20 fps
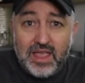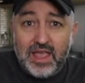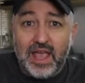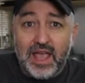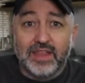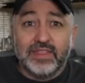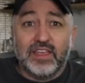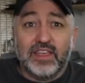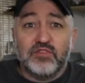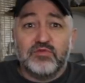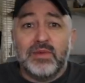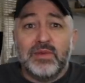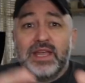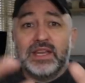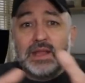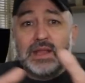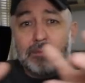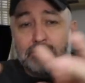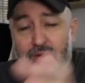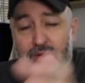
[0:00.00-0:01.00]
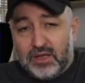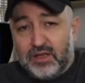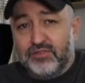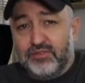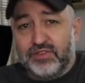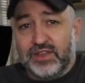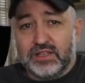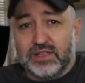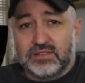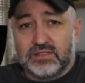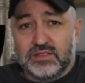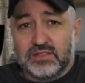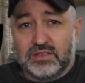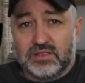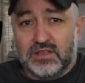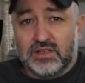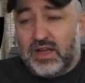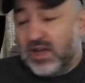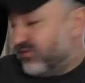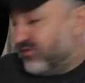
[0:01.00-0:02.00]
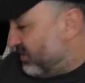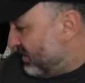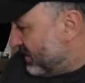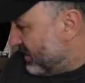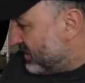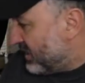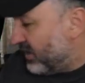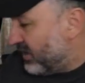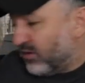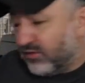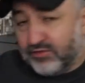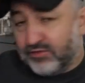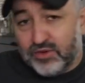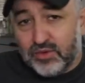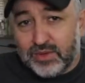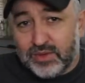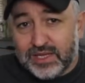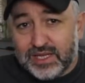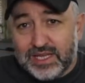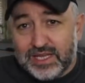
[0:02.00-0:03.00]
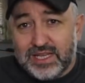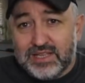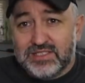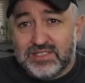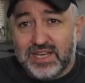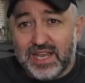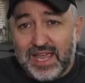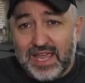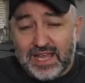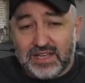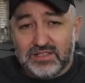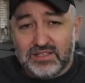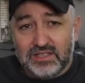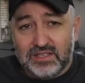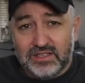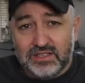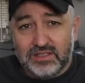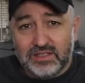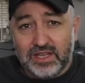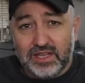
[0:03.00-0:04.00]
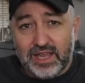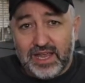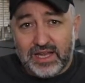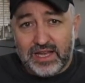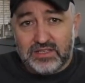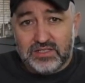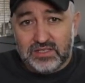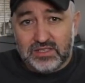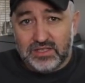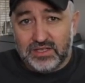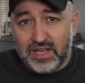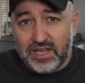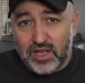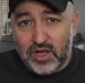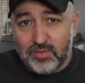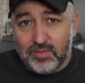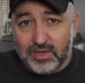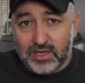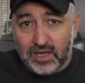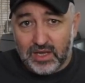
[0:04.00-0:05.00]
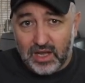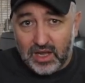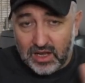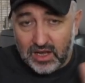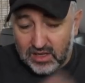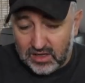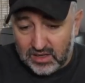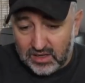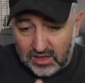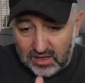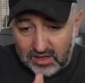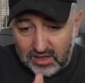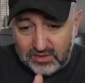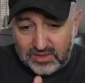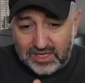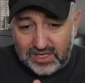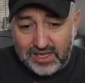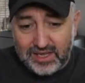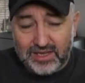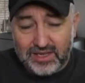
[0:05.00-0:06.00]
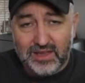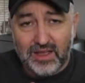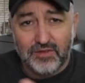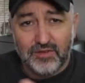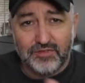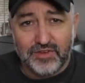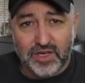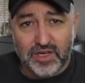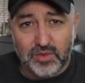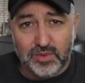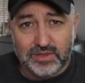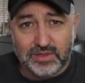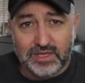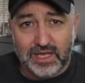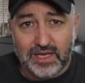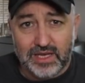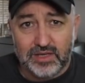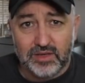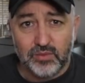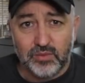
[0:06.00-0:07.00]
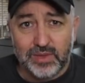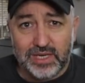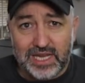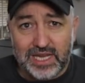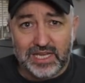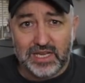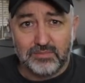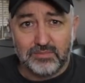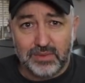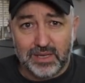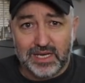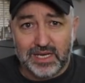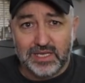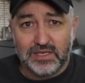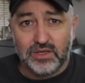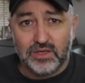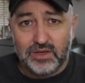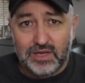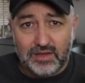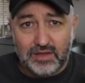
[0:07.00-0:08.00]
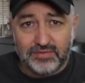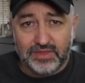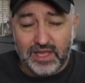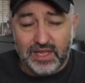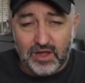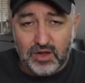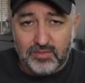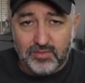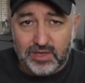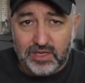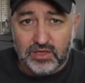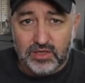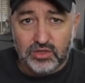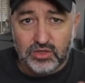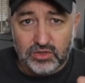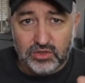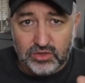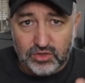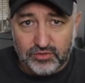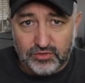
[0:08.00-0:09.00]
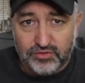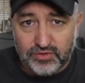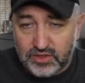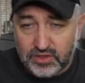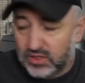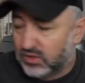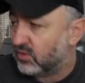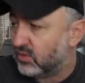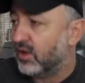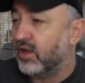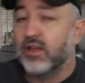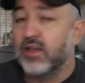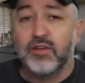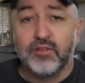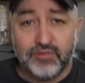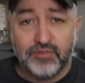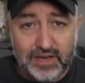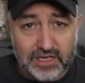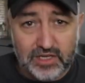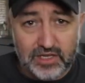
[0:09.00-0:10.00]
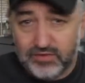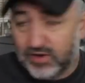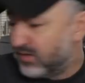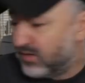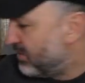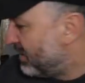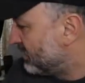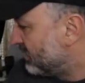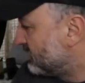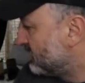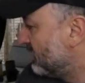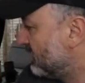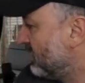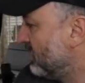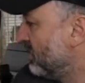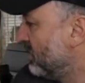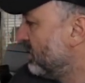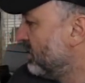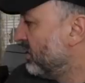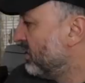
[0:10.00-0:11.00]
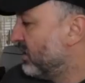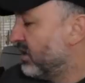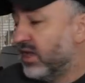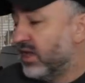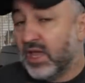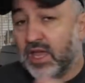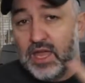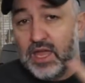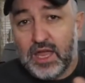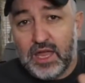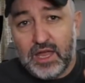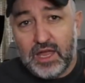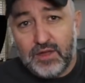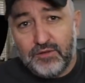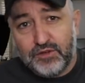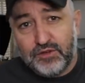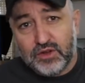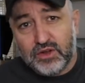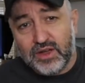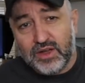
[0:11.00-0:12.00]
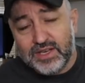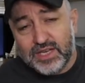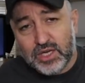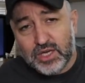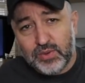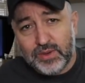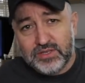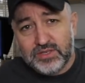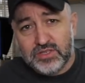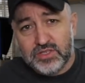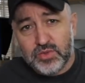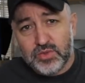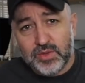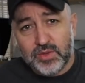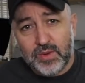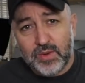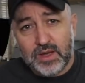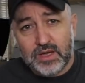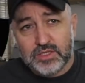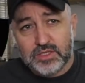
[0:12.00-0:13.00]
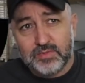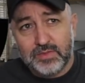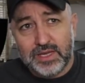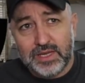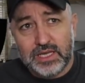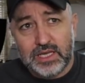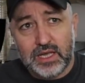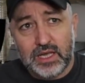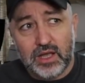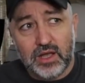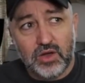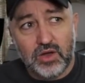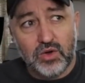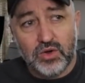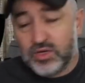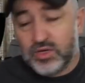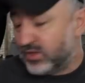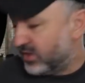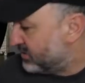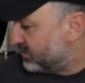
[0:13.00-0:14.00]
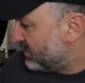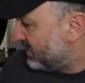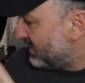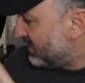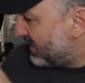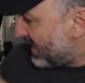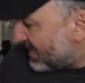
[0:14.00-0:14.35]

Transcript: and they've made it perfect. I really cannot fault it. It is an excellent, excellent helmet. Okay, I think we're done. We get it, Billy. You love the helmet. Good for you. Thank you very much. If you've got any questions you want to ask me, or there's any